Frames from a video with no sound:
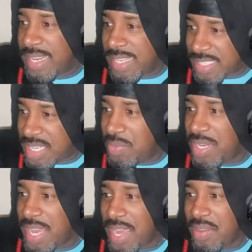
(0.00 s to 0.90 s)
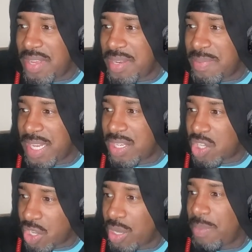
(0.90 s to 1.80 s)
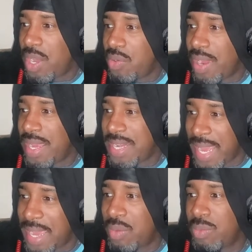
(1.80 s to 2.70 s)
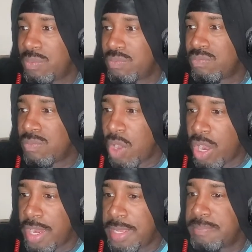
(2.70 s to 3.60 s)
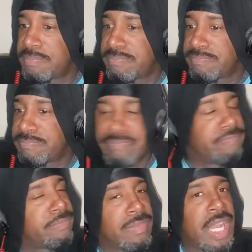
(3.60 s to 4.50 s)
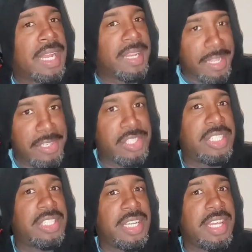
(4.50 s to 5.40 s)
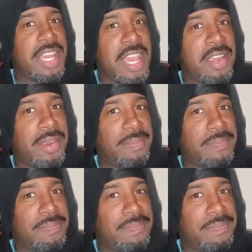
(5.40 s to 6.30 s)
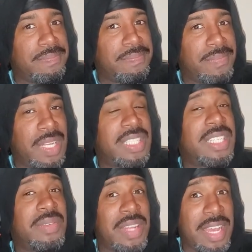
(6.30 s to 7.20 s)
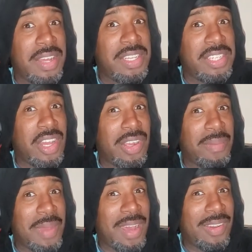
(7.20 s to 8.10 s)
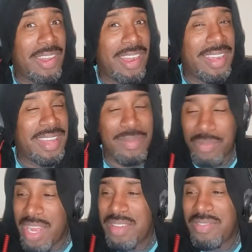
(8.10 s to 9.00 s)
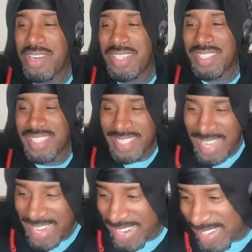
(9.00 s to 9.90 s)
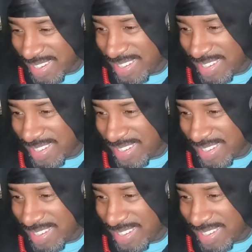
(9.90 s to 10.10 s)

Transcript: let's see what the hell he's about to talk about right now, all right? Lyricist of the year see what the hell he's talking about. All right, I'm ready for this. Let's get it.